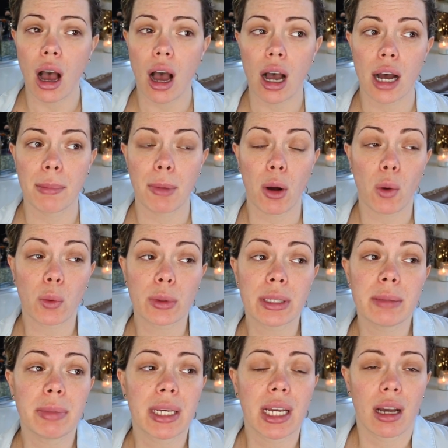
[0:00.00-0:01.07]
um,
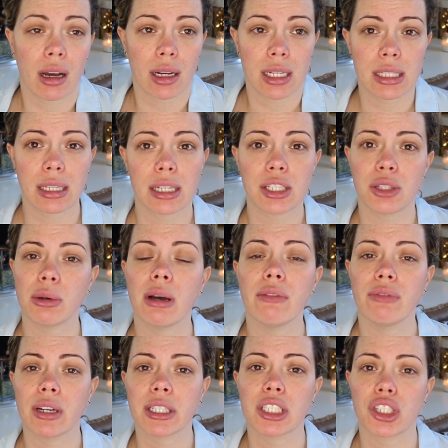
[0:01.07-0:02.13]
only because I do have
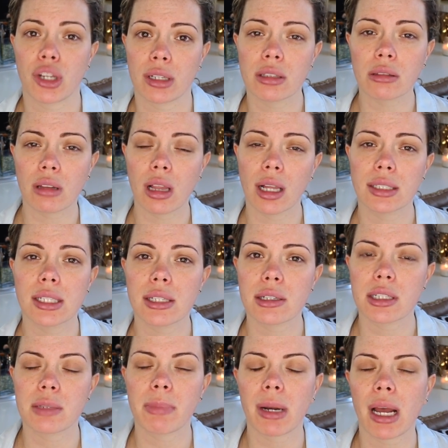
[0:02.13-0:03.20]
very gentle
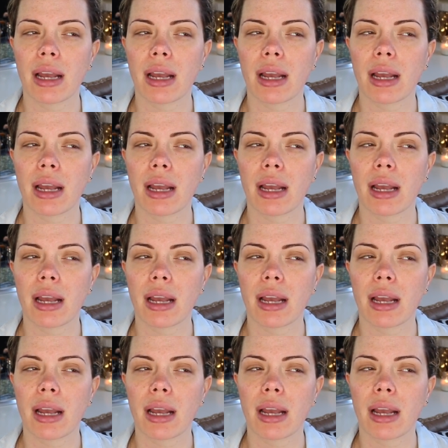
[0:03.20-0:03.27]
cleansers but